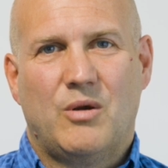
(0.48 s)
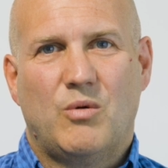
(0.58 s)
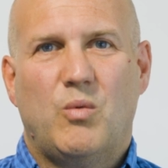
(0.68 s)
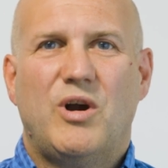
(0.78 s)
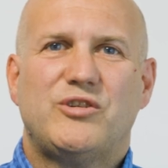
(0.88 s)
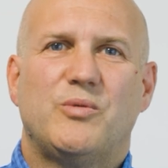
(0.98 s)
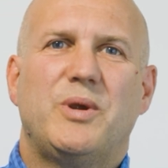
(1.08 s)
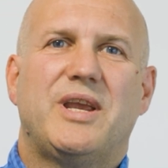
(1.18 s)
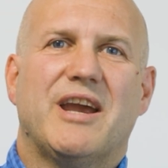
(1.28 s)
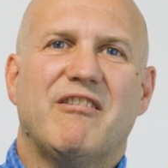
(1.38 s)
Well, why should
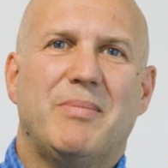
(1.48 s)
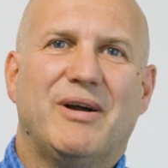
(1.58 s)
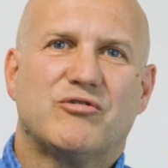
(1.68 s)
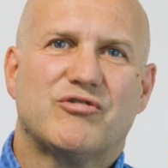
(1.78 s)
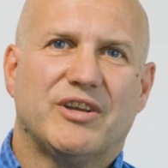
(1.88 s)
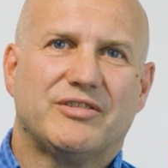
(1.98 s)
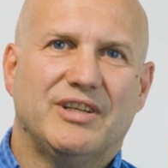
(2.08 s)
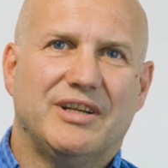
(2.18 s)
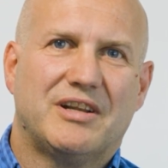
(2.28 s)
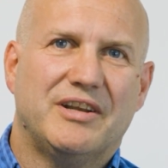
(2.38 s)
we care about trust
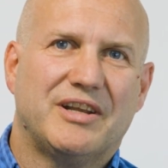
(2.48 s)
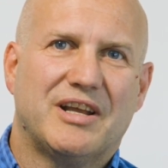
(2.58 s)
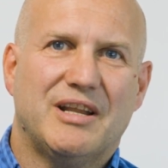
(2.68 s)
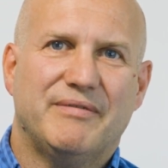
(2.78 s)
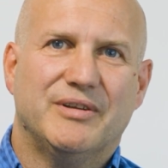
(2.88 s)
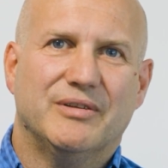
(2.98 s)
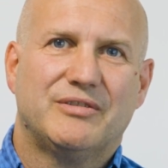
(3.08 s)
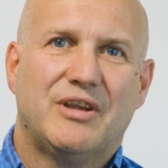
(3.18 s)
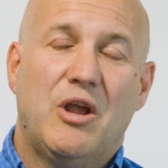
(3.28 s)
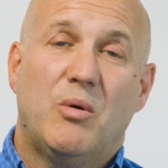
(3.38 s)
in clinical evidence?
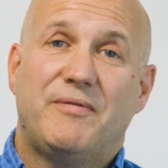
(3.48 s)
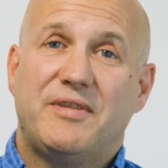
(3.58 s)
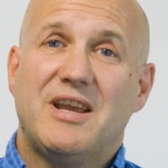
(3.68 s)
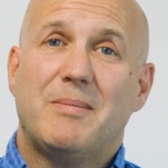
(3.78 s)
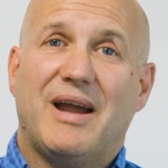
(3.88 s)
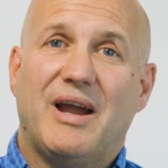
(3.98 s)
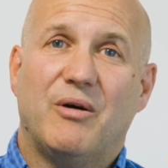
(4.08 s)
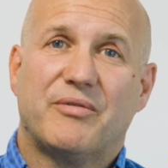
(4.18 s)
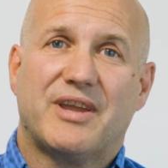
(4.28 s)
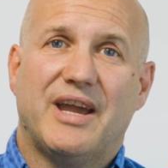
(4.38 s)
Well, if you think about
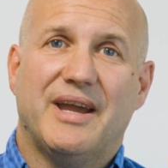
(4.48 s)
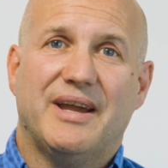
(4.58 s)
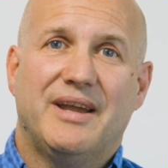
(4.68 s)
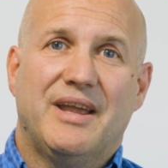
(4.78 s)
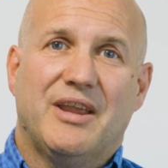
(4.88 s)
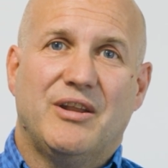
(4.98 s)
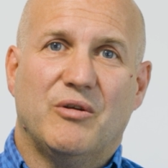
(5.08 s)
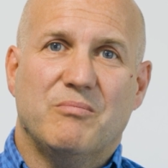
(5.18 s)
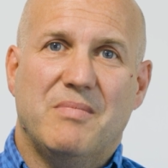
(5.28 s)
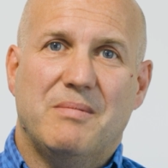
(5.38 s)
healthcare,
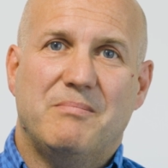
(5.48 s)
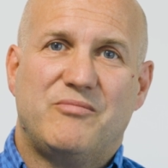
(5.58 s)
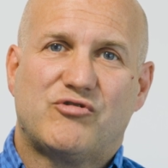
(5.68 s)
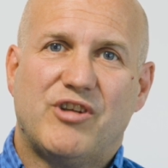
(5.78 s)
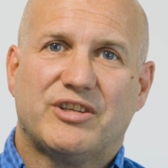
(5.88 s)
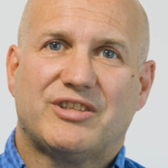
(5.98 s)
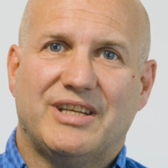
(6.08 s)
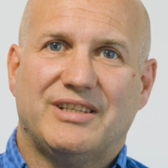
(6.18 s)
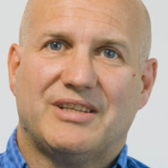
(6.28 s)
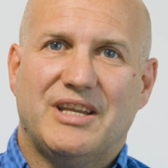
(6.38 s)
trust
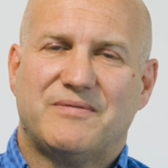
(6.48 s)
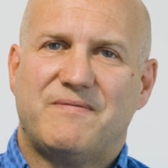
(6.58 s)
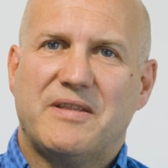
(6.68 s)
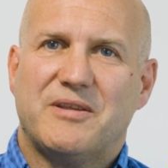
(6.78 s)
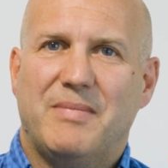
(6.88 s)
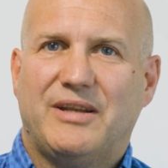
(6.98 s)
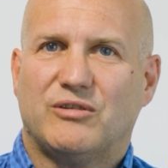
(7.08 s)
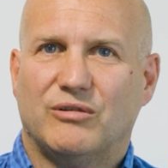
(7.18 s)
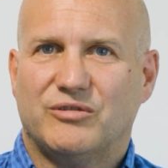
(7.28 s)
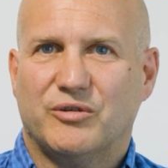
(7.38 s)
is
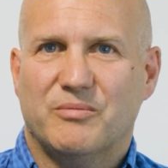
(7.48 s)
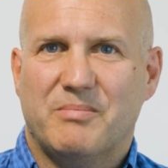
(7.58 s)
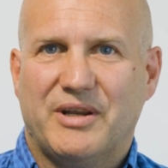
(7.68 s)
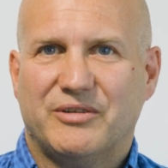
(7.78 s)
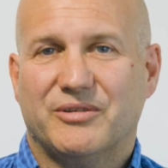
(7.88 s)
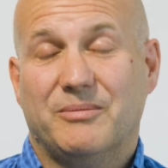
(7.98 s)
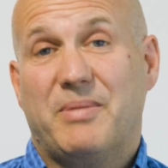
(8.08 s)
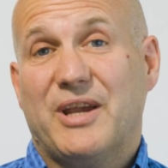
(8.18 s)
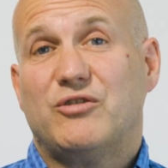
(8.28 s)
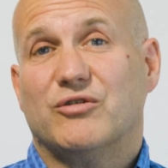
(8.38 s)
fundamental to good medicine.
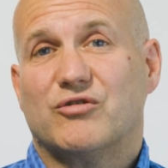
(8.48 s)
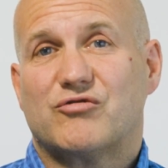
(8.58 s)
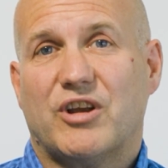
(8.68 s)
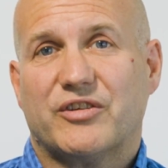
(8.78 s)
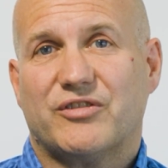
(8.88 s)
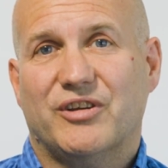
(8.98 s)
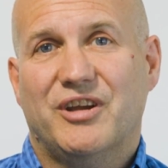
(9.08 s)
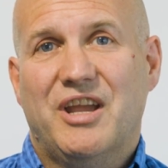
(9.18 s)
Patients trust that